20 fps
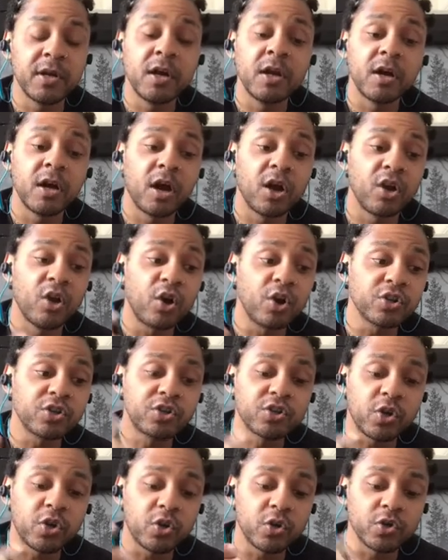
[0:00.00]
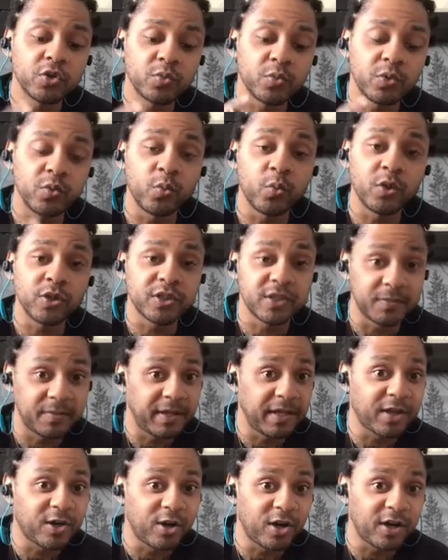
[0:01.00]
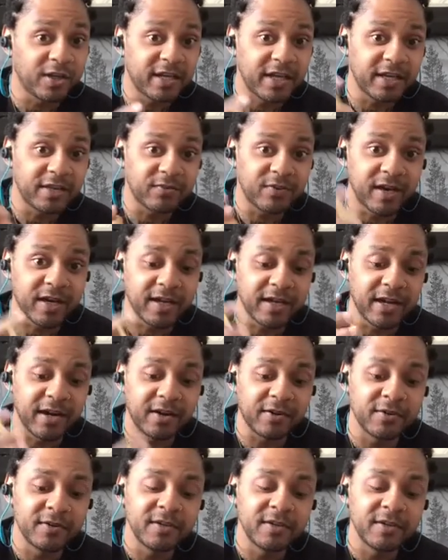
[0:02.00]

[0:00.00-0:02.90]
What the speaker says: A lot of souls would want to be incarnated right now.